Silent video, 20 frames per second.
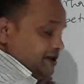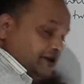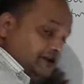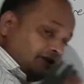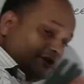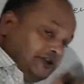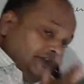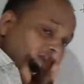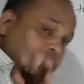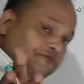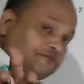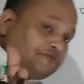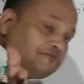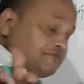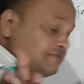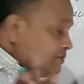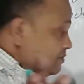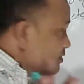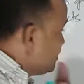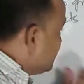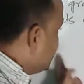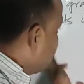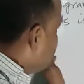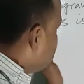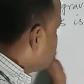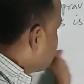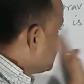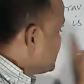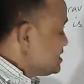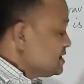if the
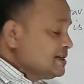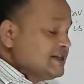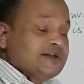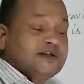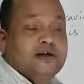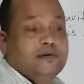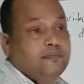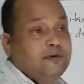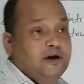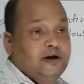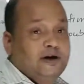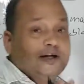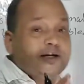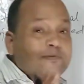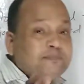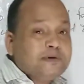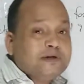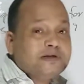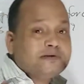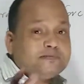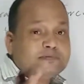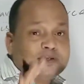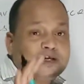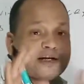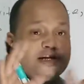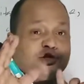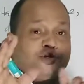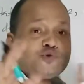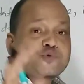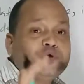distance is doubled, it means there
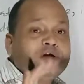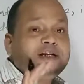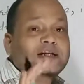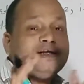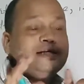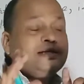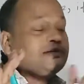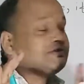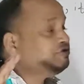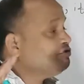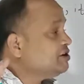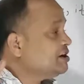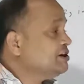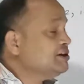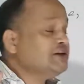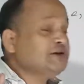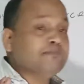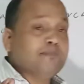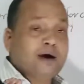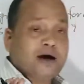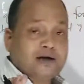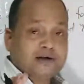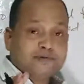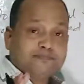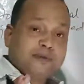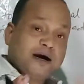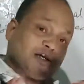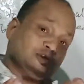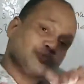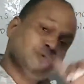is no any change in mass
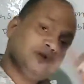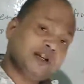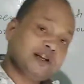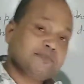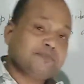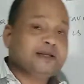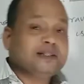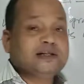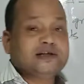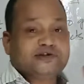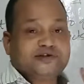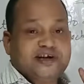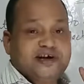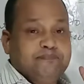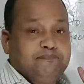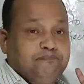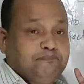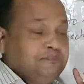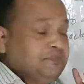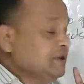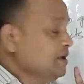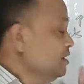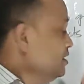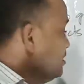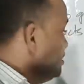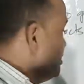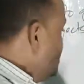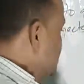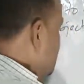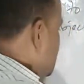will remain the same.
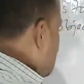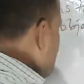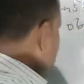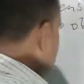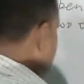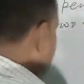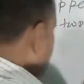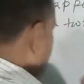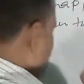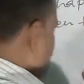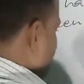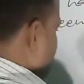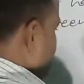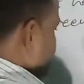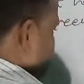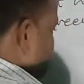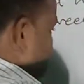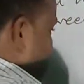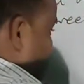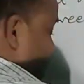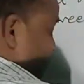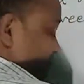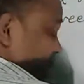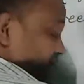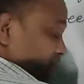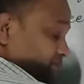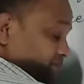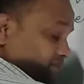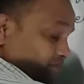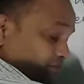So for
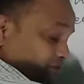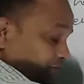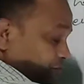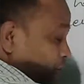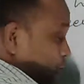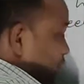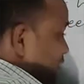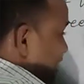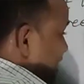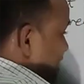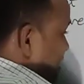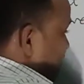that,